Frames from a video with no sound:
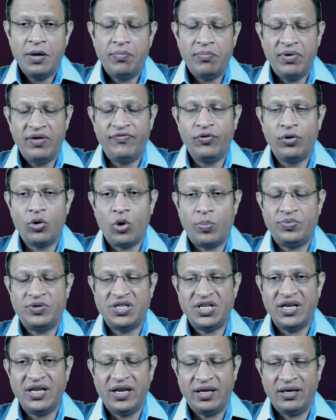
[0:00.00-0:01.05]
before
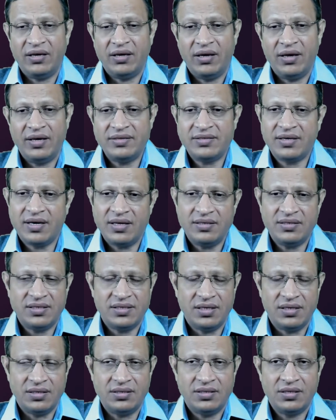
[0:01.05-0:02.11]
obtaining his
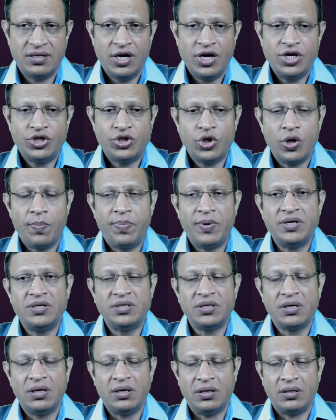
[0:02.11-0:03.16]
consent to a
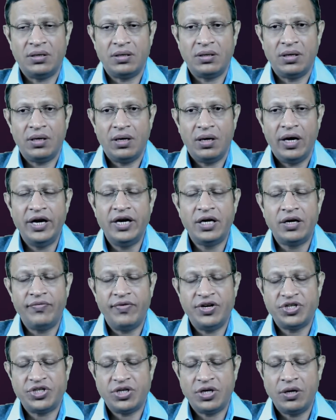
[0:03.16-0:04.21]
particular
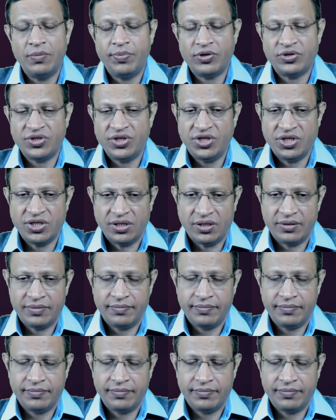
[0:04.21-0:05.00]
interventional procedure.